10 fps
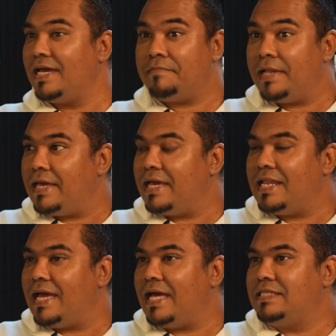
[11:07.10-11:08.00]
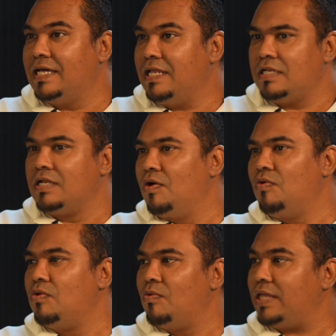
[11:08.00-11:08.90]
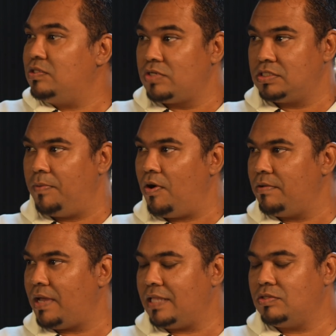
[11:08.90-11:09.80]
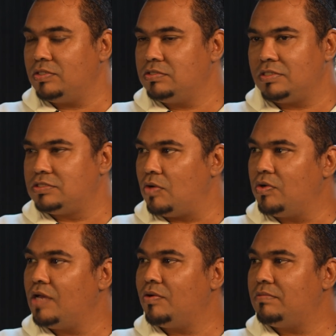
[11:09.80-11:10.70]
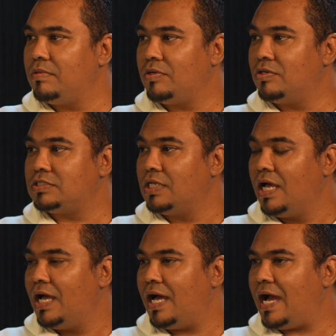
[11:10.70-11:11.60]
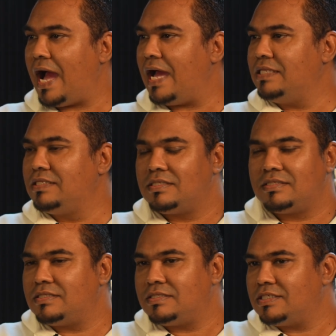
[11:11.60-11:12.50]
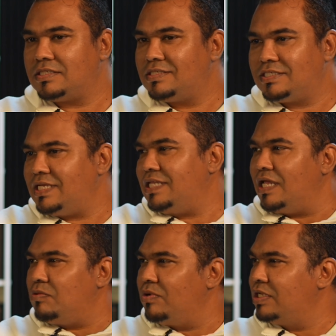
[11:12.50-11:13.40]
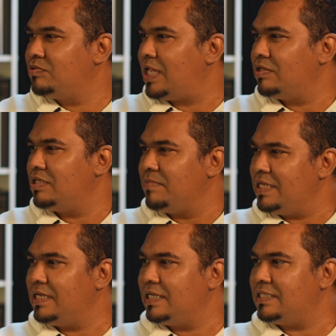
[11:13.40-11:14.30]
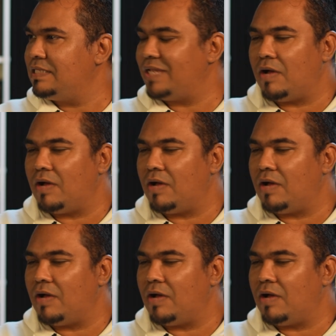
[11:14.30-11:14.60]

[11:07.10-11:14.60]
And I didn't know what to respond. I thought she was joking with me because I just said that words without meaning it, without